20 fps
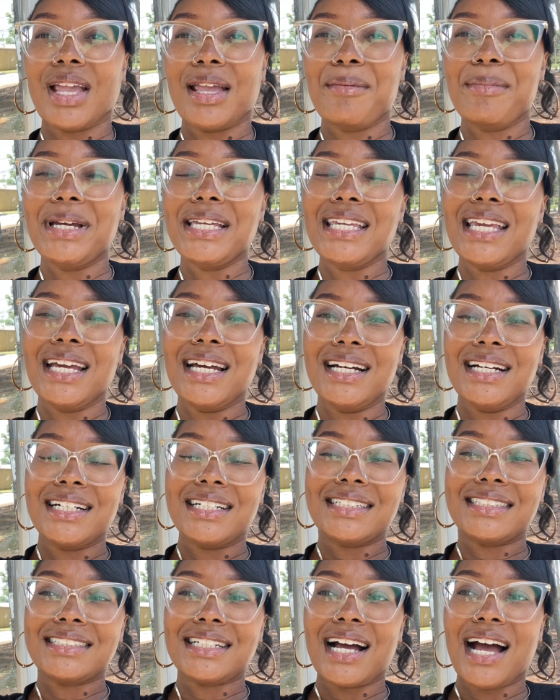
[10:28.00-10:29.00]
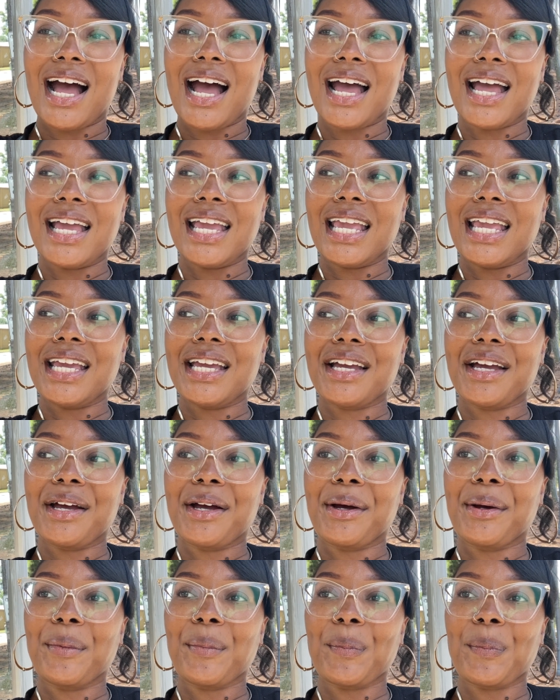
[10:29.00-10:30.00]
But yeah, I
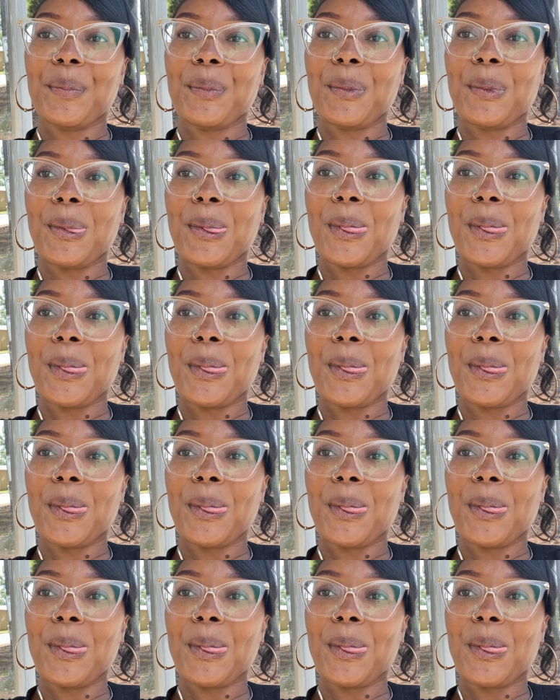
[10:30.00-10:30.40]
am